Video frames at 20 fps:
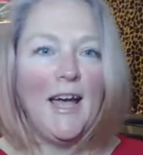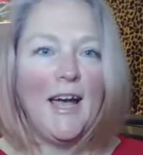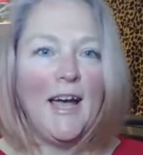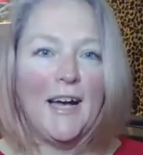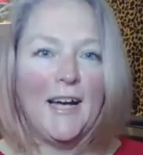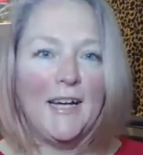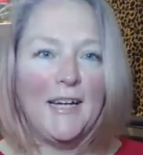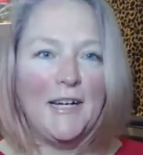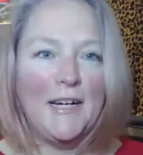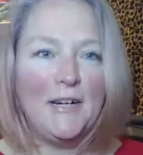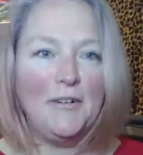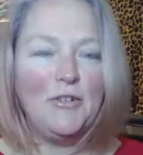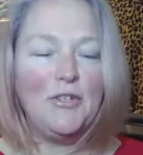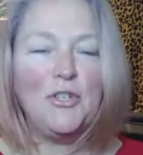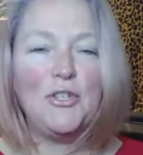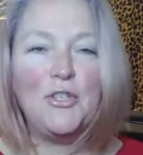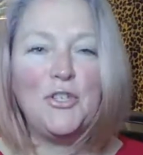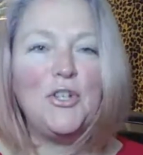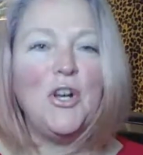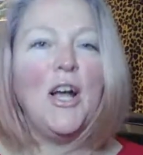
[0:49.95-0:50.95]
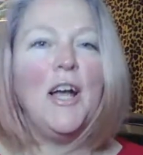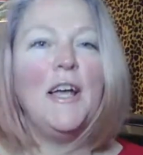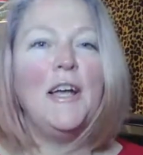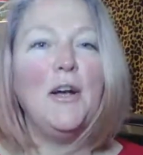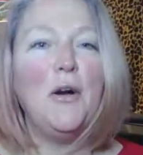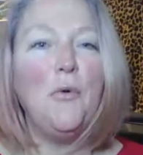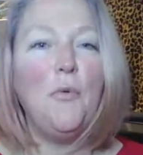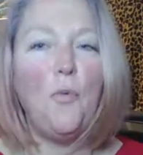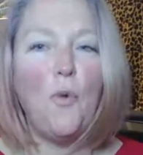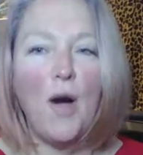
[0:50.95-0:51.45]
Uh, just trying
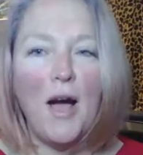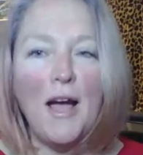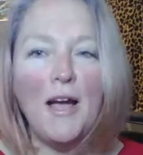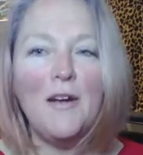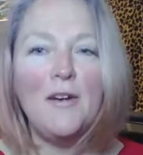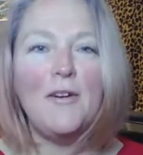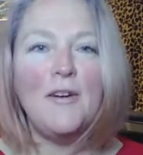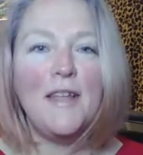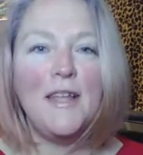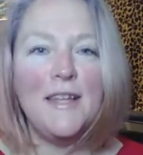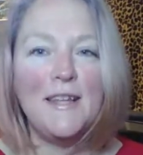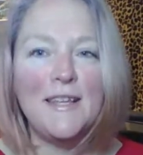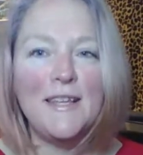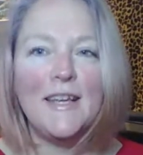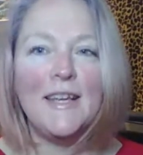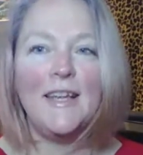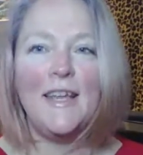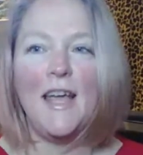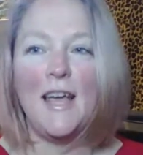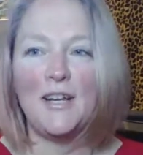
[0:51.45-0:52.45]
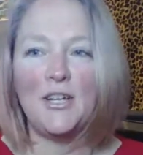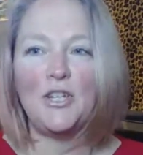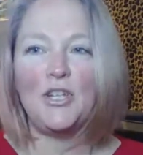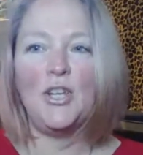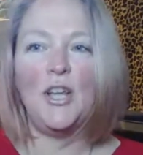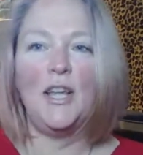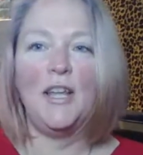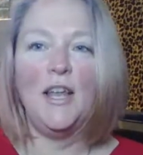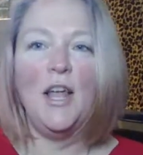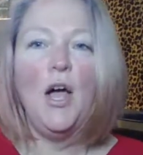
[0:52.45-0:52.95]
a wired in
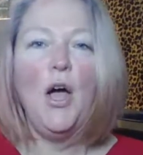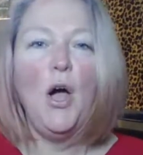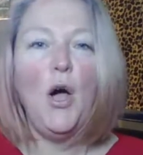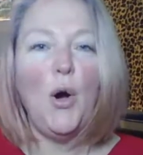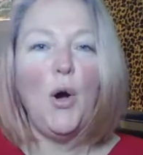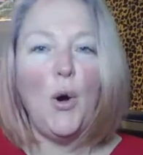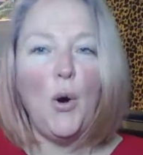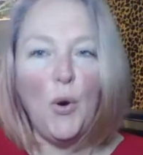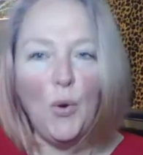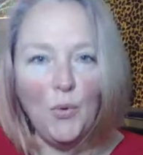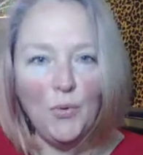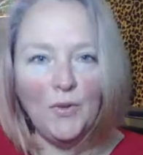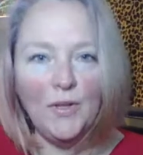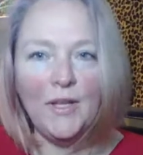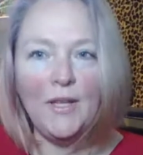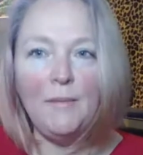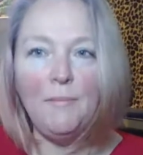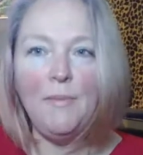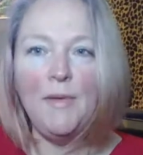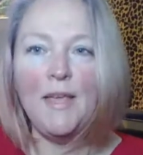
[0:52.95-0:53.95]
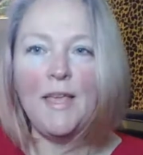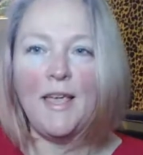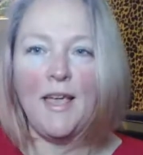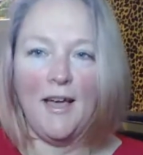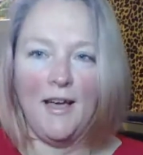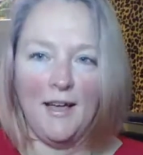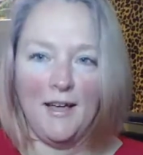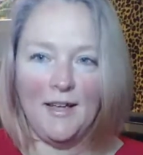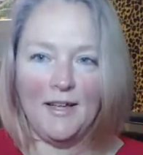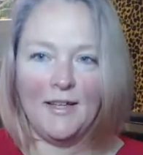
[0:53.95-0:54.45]
connection only
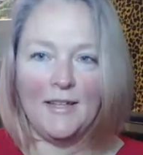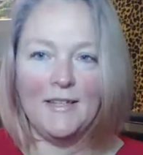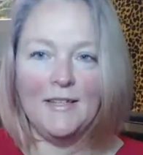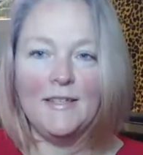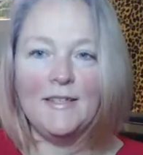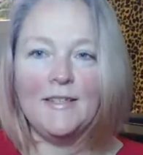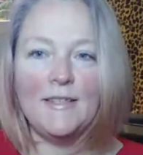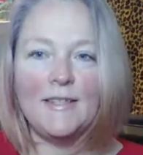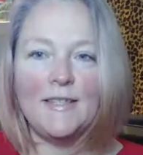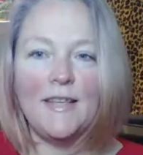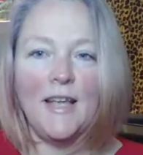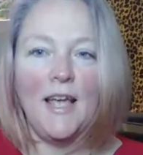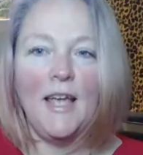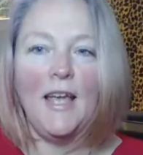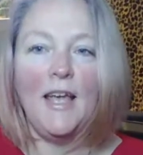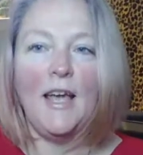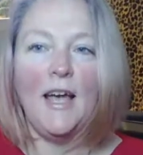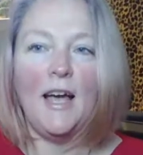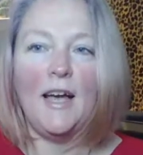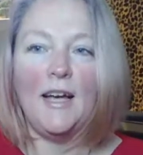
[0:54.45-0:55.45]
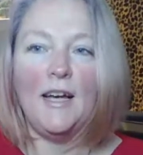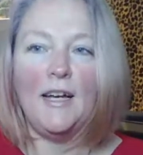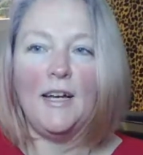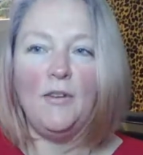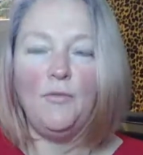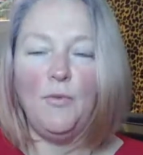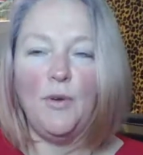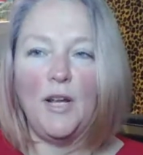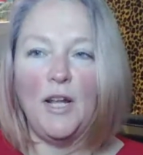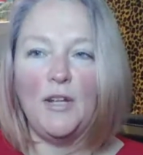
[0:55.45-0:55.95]
because uh,
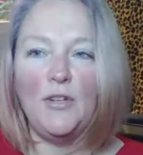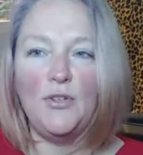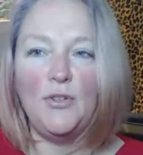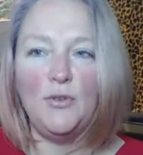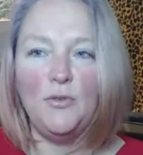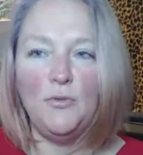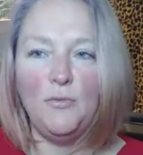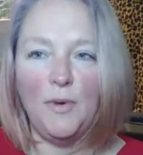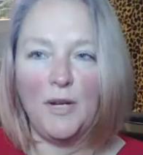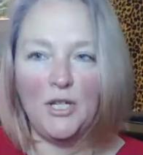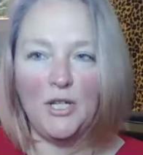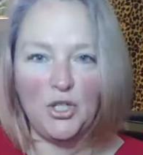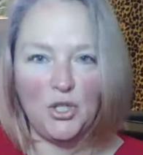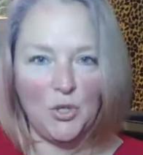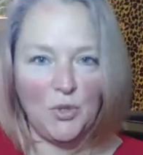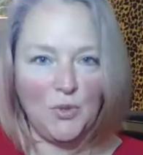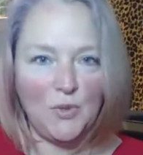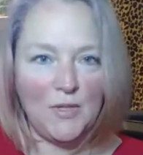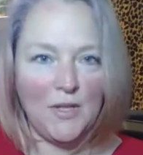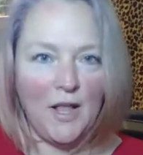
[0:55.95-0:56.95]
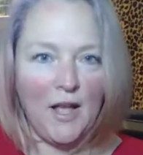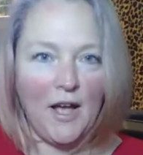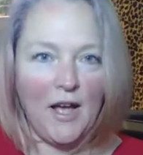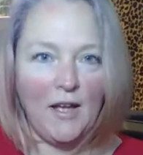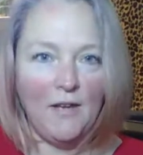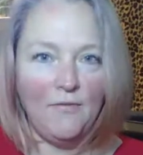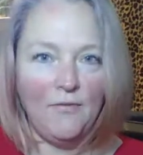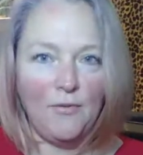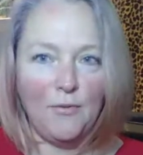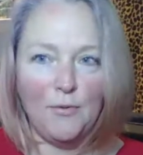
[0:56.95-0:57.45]
when I do my shows
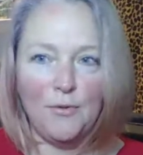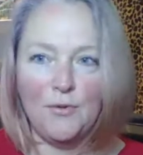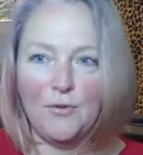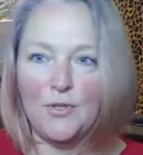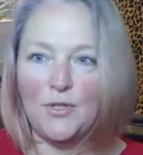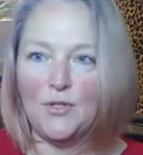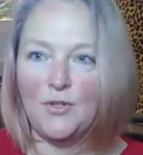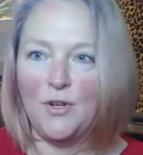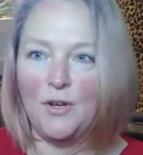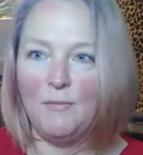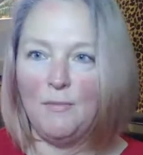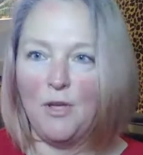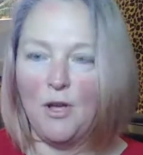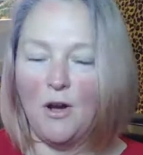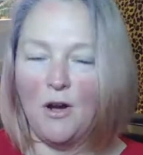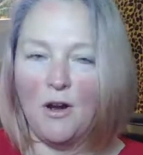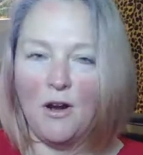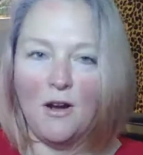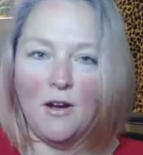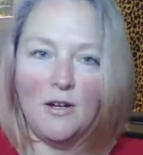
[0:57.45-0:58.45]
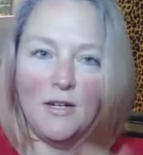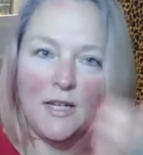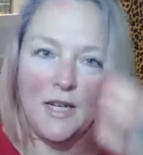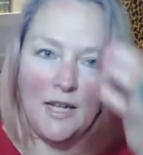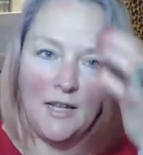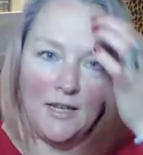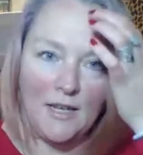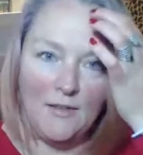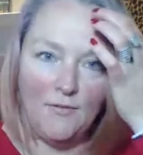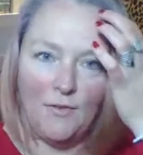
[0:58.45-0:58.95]
live through StreamYard
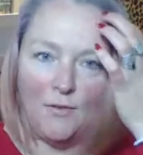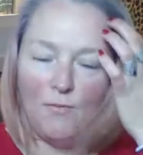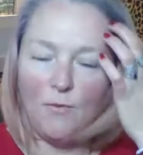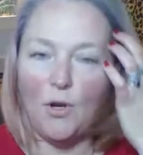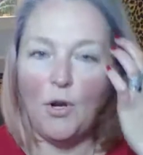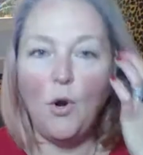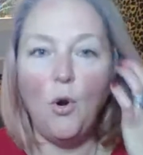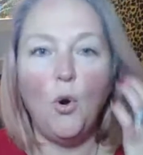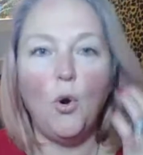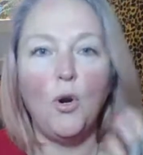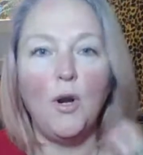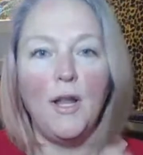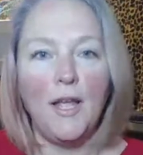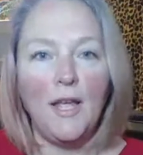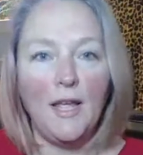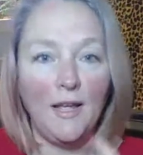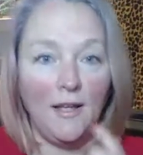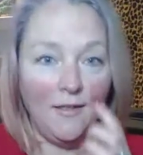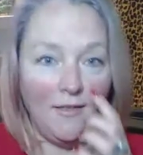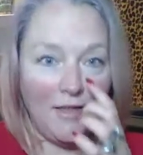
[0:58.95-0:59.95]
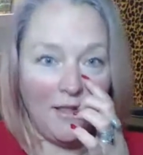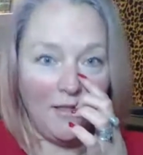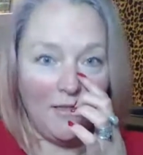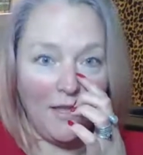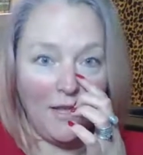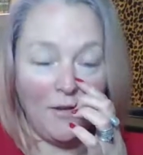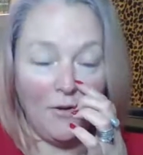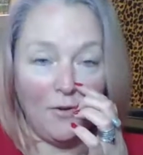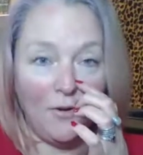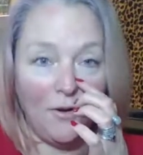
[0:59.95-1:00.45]
and even recording, and then they
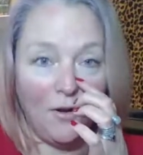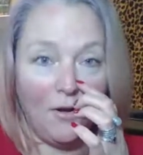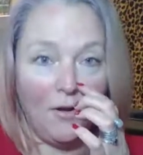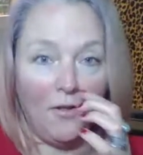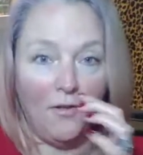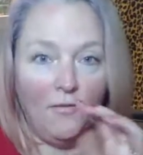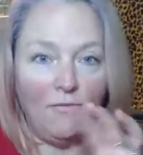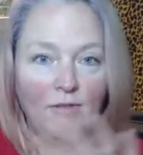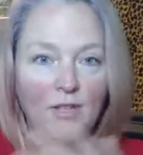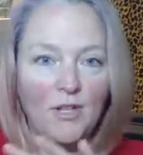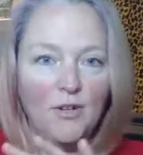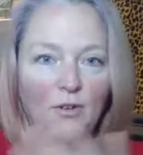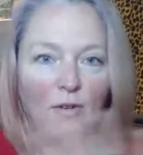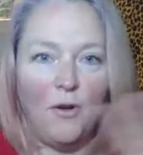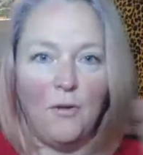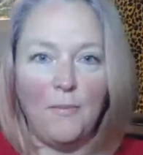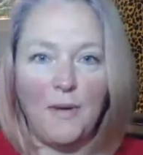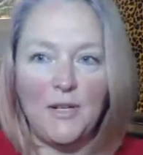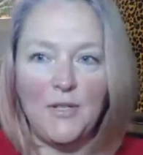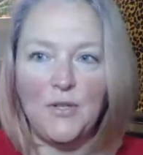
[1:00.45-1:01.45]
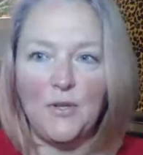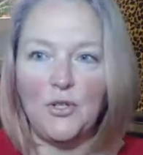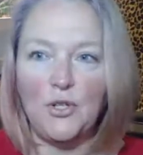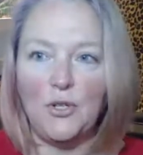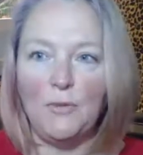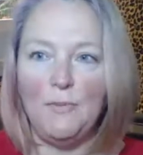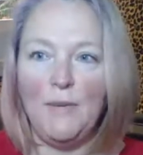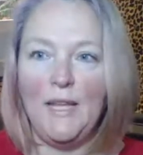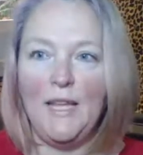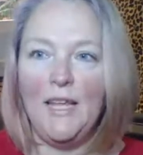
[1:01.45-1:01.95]
go to all you know all my
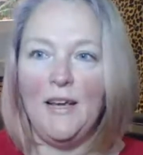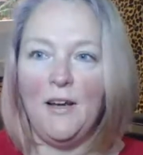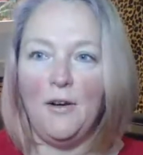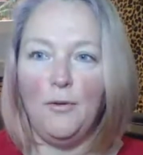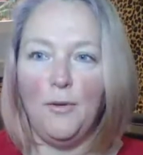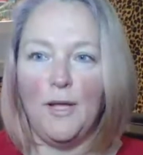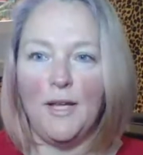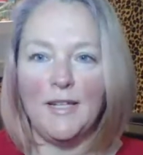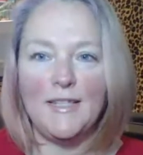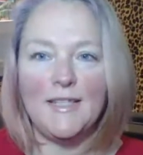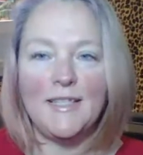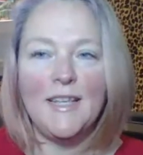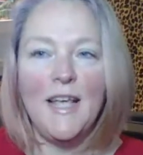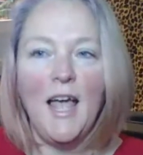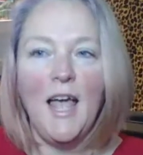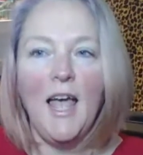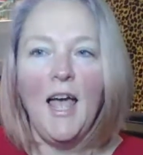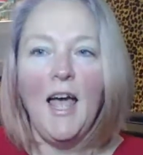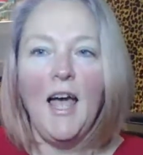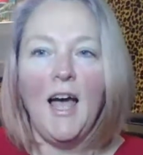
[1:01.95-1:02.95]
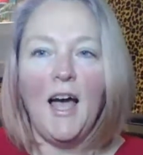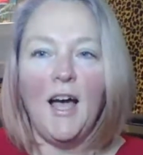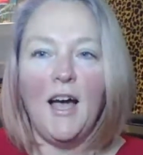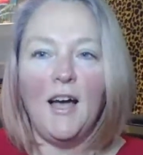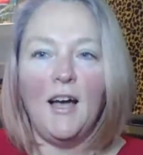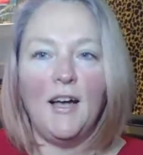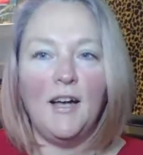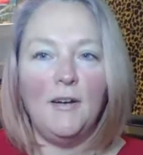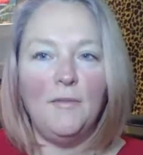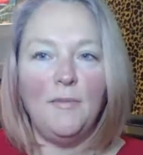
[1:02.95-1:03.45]
social media outlets,
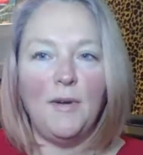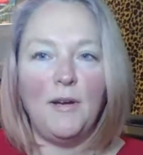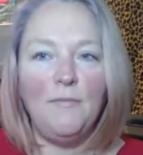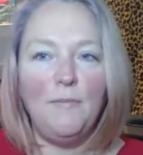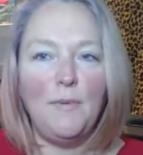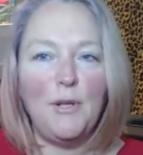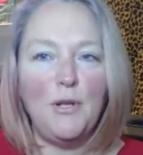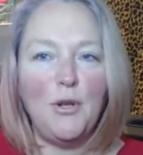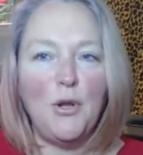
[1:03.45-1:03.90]
um, I've been